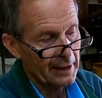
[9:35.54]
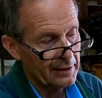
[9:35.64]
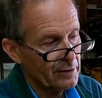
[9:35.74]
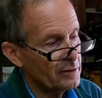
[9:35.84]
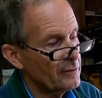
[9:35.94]
they
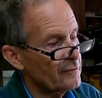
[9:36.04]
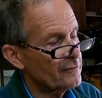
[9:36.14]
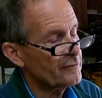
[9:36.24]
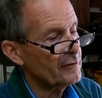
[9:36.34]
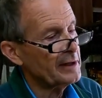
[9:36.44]
can do
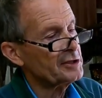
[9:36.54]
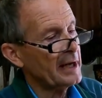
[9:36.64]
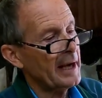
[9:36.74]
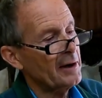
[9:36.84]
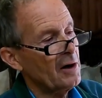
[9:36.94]
fresh
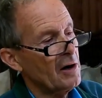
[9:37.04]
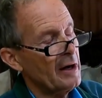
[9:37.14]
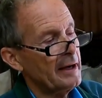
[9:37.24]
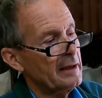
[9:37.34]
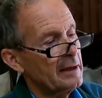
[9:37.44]

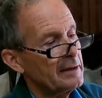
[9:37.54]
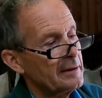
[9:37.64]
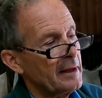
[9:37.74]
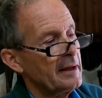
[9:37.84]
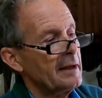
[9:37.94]
AI
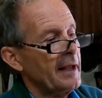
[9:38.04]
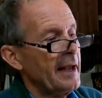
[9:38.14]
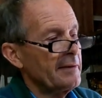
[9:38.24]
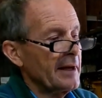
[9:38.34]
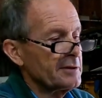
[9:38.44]

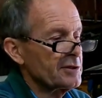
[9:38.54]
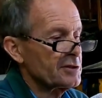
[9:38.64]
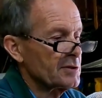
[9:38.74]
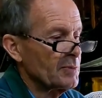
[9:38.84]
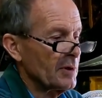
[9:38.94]
and they
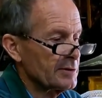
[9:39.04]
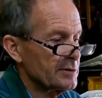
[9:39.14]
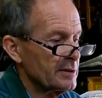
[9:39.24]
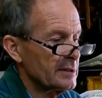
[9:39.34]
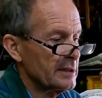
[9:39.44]
just deposit
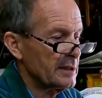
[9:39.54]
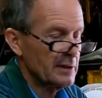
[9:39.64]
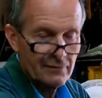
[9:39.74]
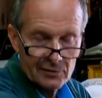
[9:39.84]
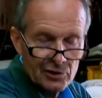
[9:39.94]
it in
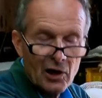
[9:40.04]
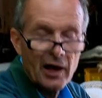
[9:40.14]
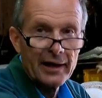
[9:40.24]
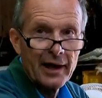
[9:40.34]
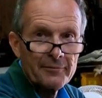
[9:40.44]
the vagina.
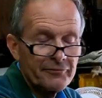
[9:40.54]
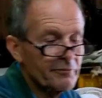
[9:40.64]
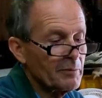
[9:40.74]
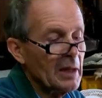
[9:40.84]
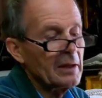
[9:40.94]
Yeah,
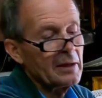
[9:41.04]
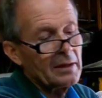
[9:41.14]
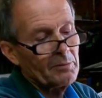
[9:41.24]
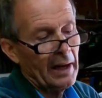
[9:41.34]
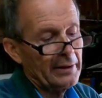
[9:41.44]
yeah.
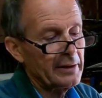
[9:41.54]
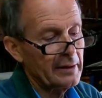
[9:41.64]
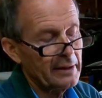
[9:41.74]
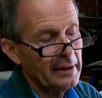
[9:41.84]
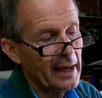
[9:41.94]
But
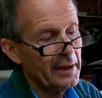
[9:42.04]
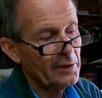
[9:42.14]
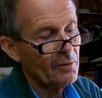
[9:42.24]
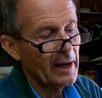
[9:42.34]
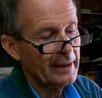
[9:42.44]
the only
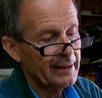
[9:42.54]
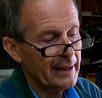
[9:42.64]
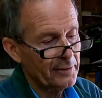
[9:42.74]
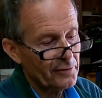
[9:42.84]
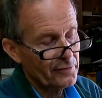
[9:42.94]
way to
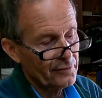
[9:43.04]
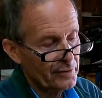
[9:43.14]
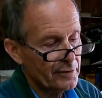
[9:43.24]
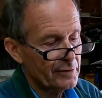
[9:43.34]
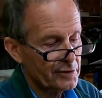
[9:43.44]
get
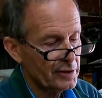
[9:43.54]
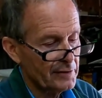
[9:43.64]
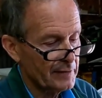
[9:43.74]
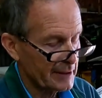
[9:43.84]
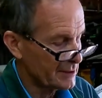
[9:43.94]
through the
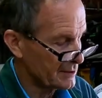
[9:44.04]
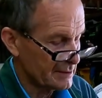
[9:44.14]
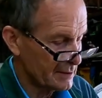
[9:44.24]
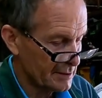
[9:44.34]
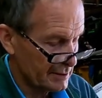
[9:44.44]
cervix is
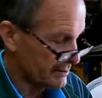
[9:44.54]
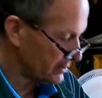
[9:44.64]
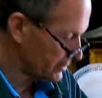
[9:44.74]
to,